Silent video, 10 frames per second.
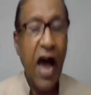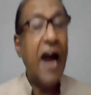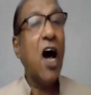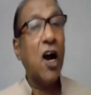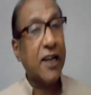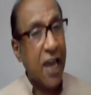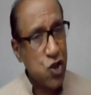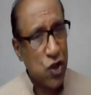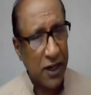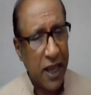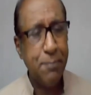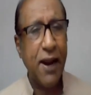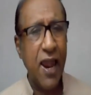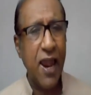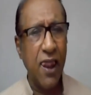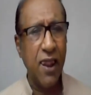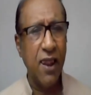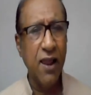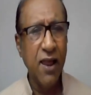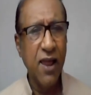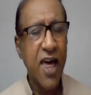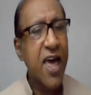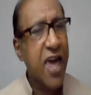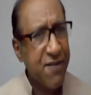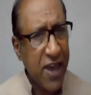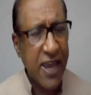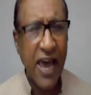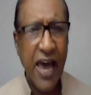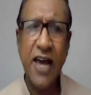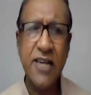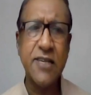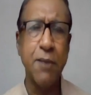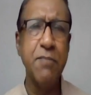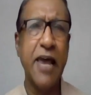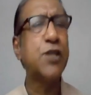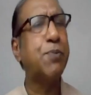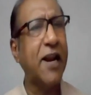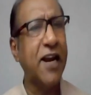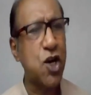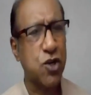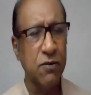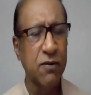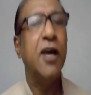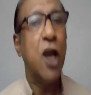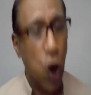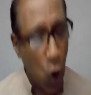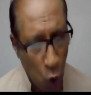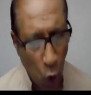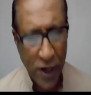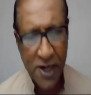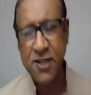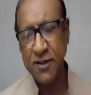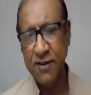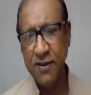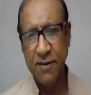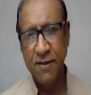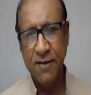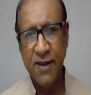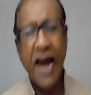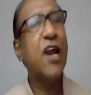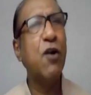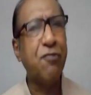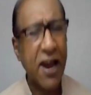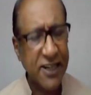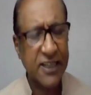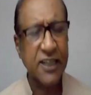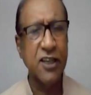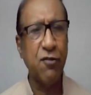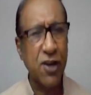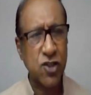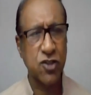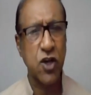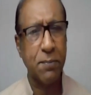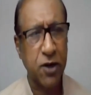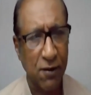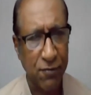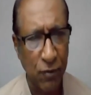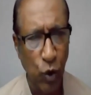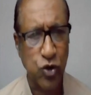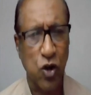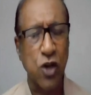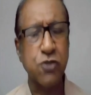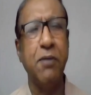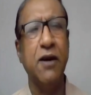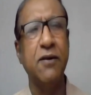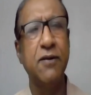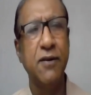And Archangel Gabriel giving some explanation, you know it. And you will find it in the first chapter of Luke's Gospel.